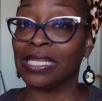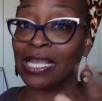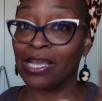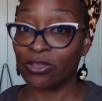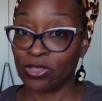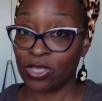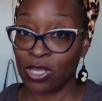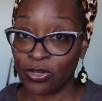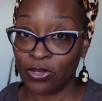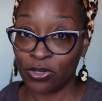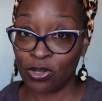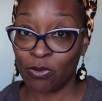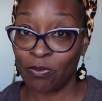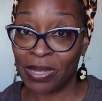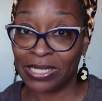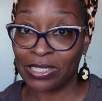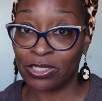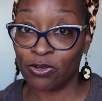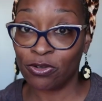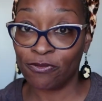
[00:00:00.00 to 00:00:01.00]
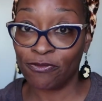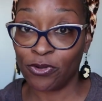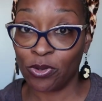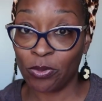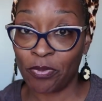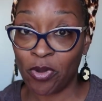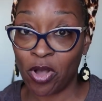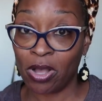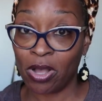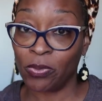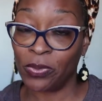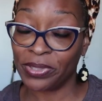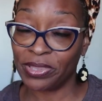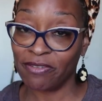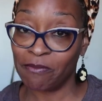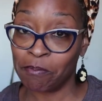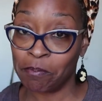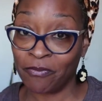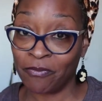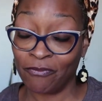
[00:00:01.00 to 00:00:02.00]
Now y'all know my little faux pas with
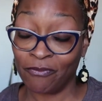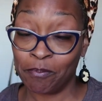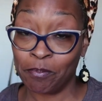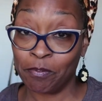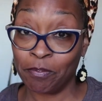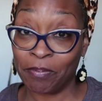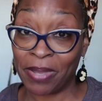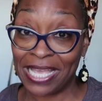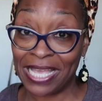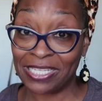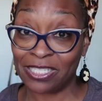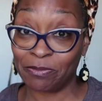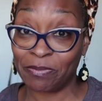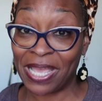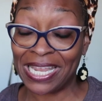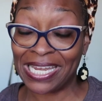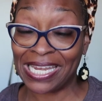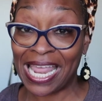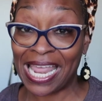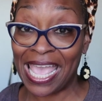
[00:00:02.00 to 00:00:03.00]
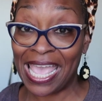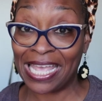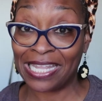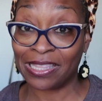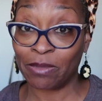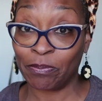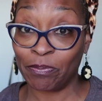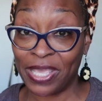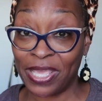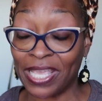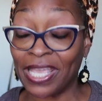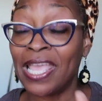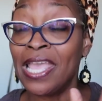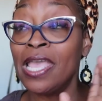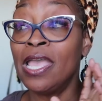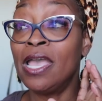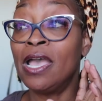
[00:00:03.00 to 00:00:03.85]
the bias binding I had to pick